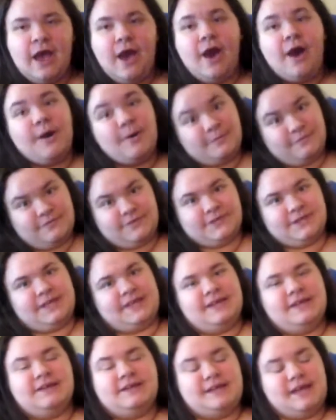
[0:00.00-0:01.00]

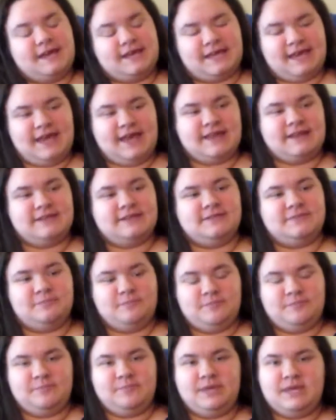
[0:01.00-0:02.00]
Hopefully. Again,
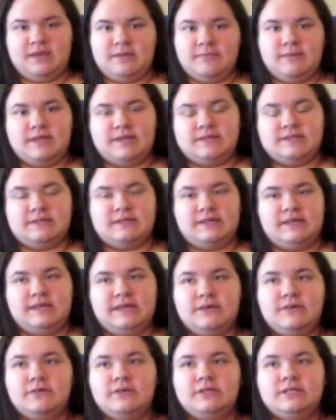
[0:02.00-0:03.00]
being mentally
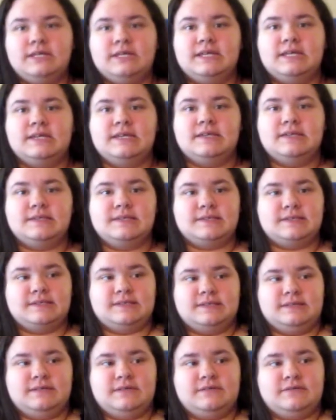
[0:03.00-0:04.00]
ill
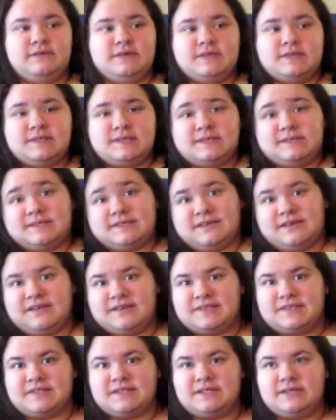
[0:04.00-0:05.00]
is, it's
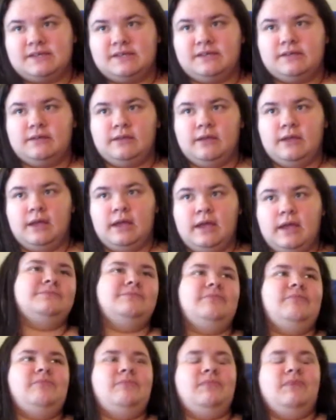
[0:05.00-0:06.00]
exhausting.
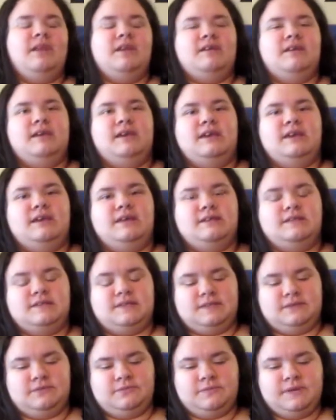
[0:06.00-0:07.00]
And
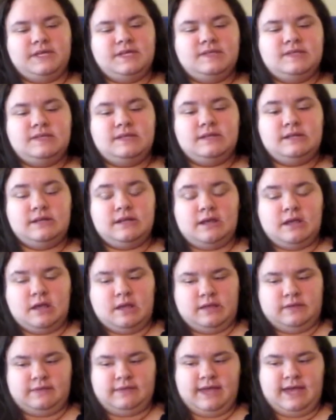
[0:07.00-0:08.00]
the reason
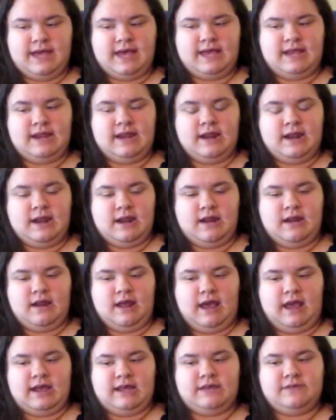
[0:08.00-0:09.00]
that
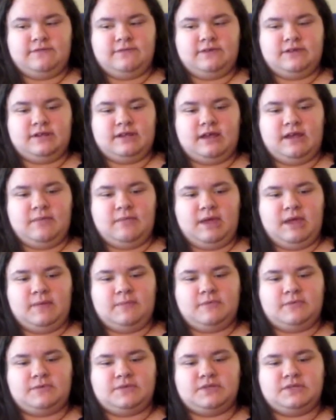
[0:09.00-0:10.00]
I even am
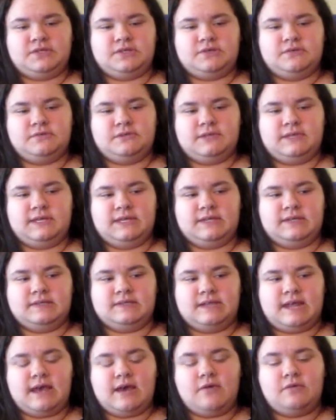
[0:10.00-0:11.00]
able to do
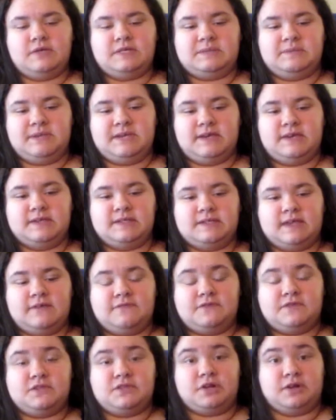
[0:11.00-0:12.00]
things now is because
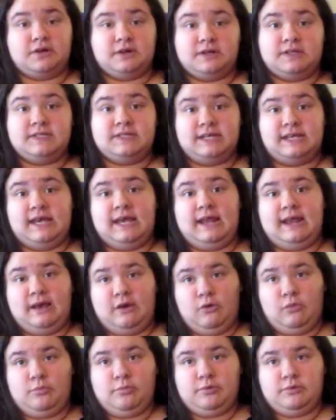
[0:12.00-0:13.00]
I've started to get help.